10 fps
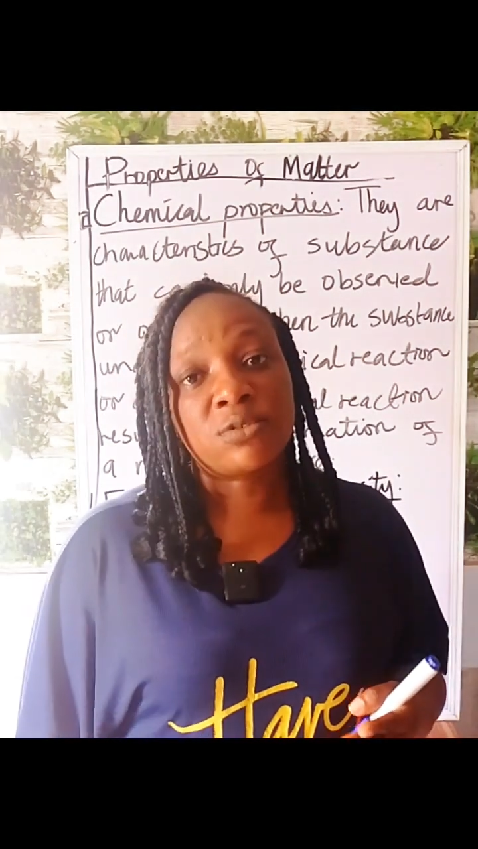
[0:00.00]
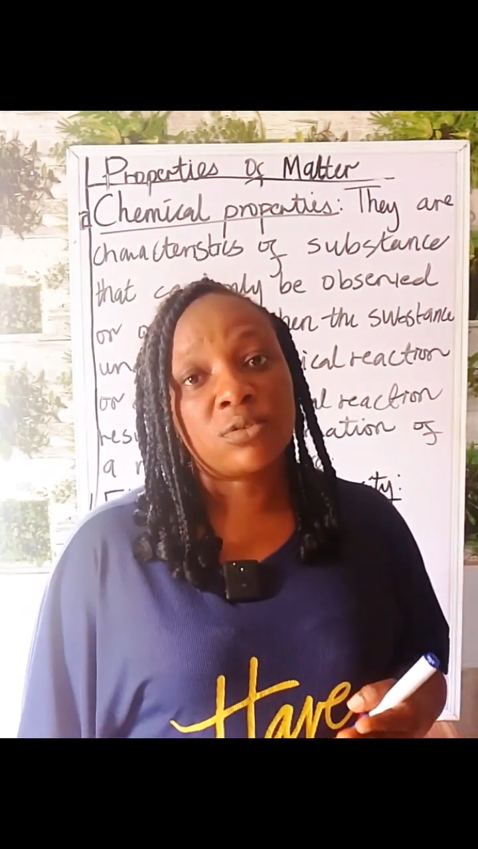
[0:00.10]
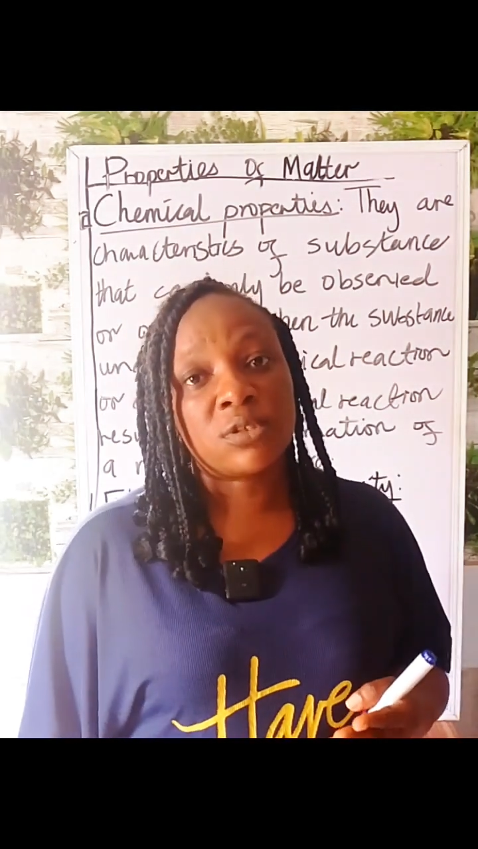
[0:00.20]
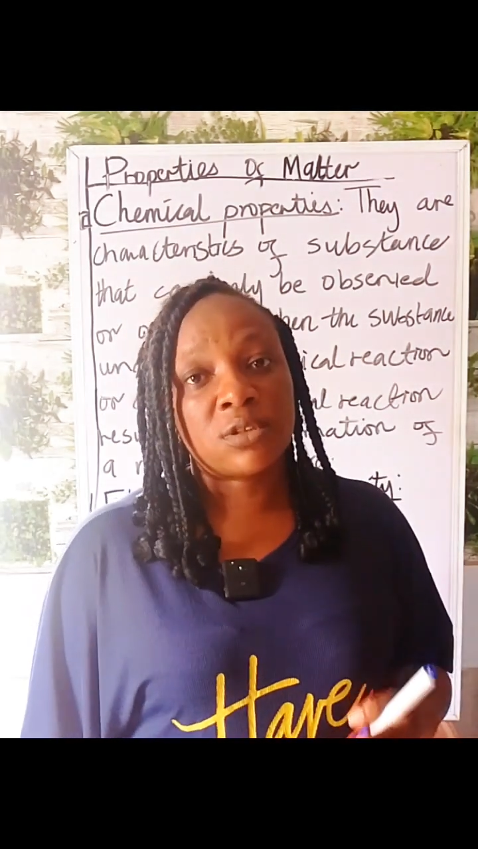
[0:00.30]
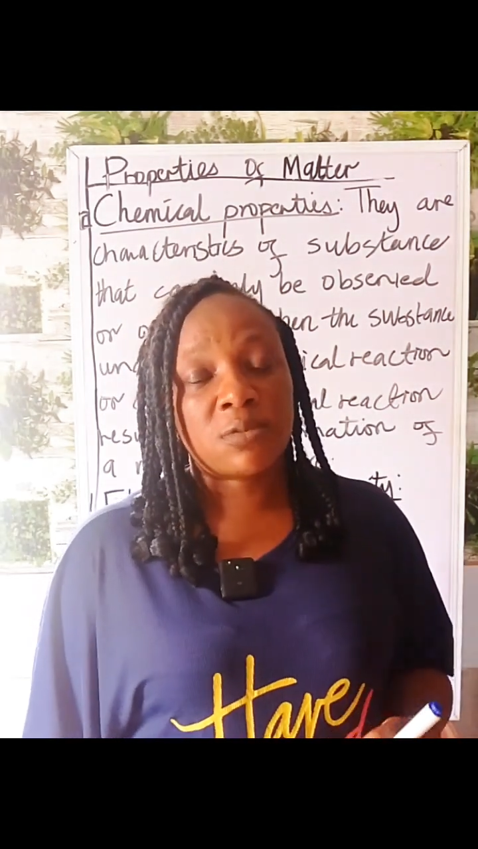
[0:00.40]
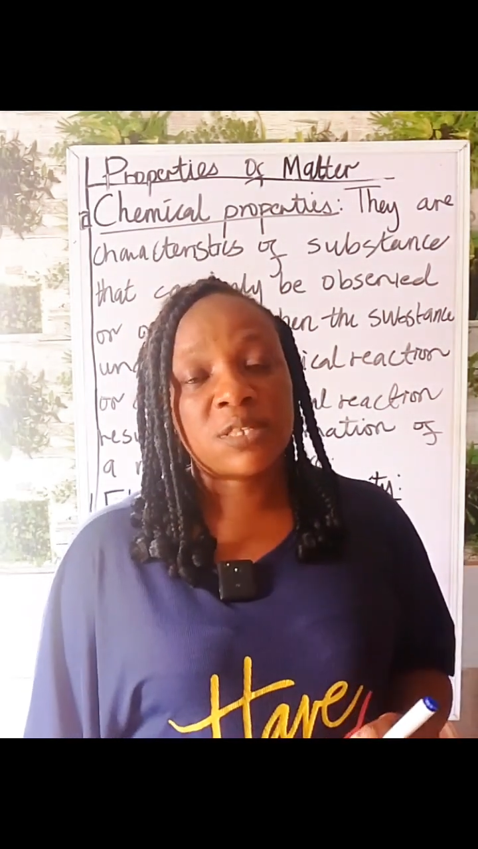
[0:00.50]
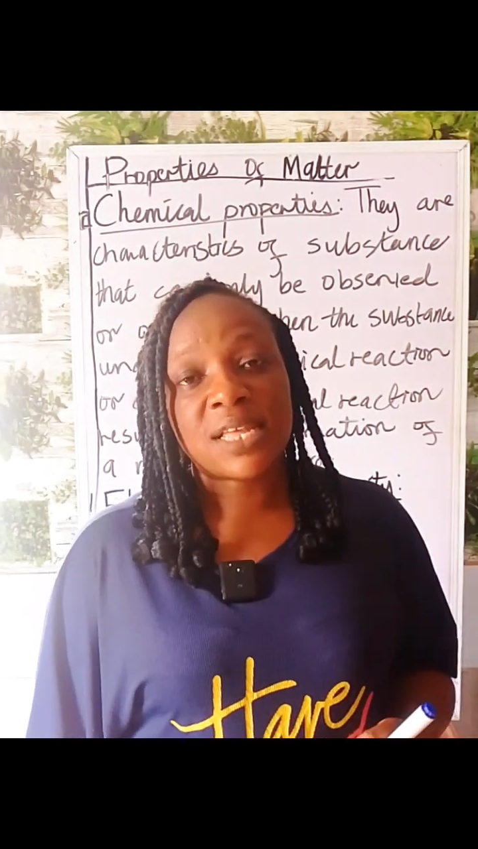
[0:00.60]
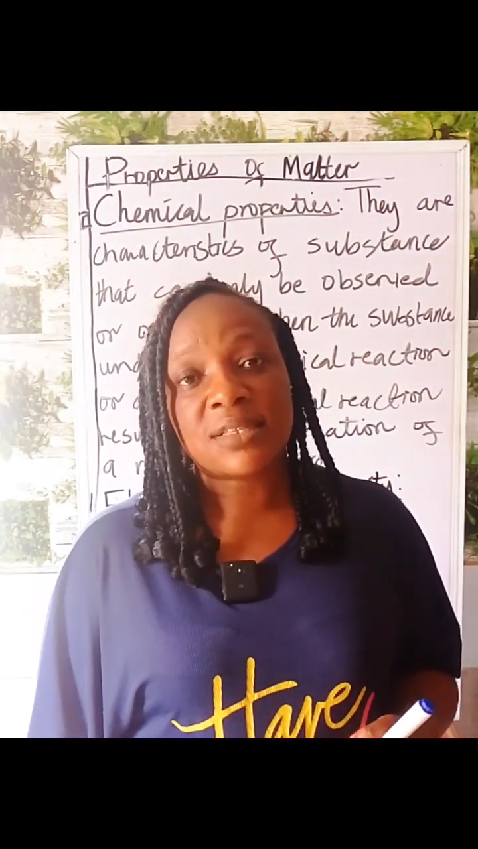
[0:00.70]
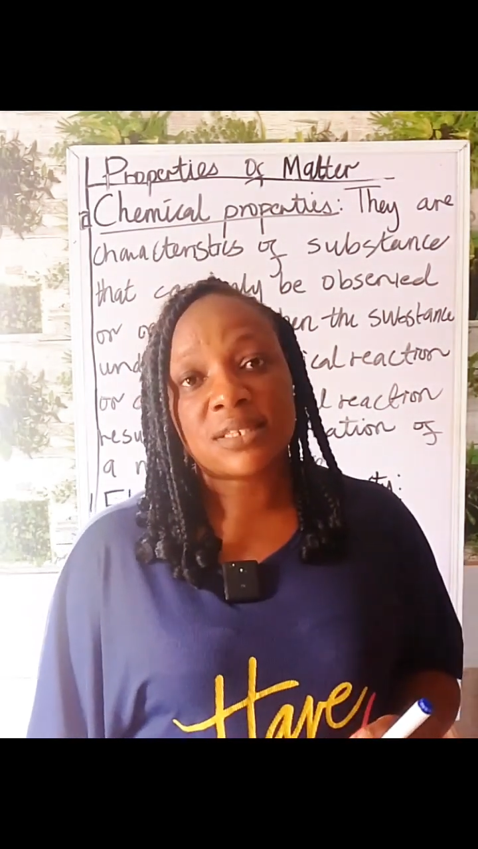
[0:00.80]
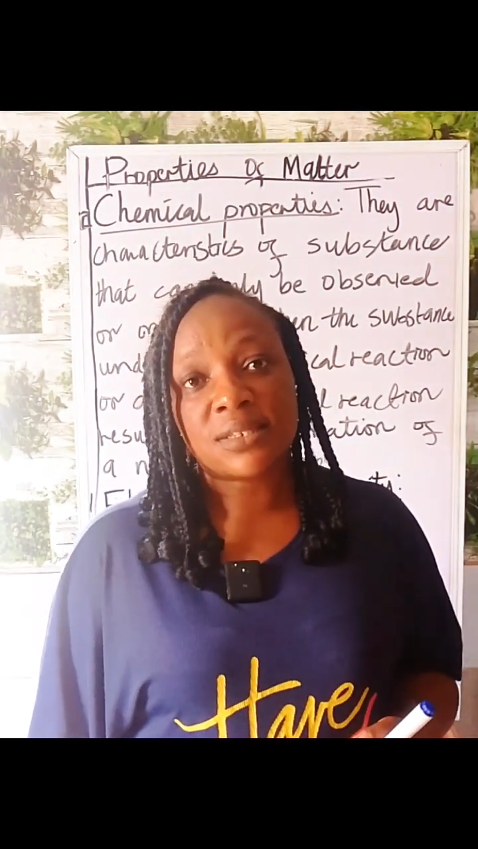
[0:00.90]
with those
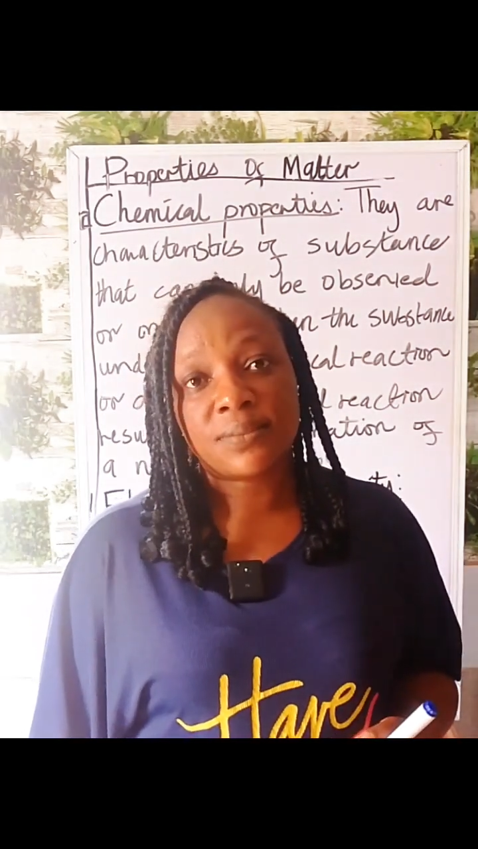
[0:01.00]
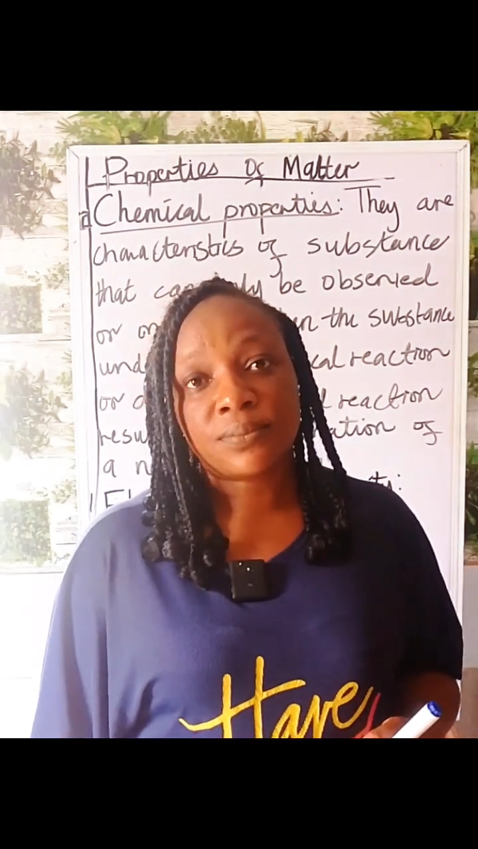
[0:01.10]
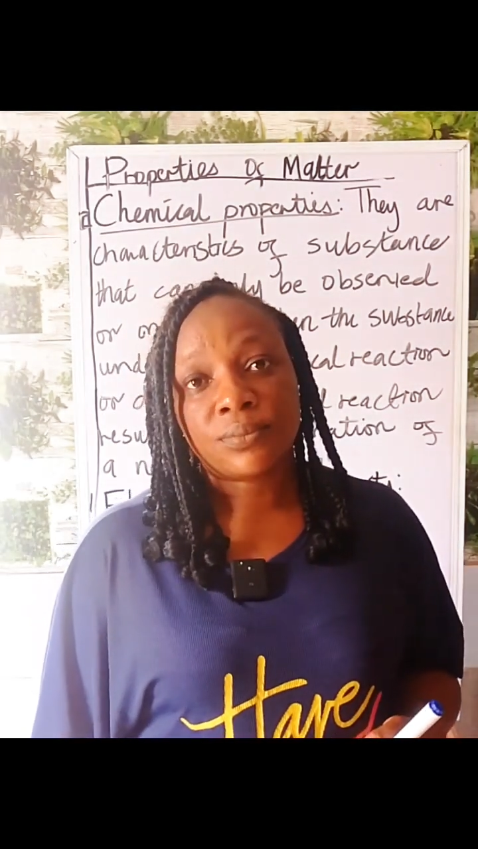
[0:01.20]
substances?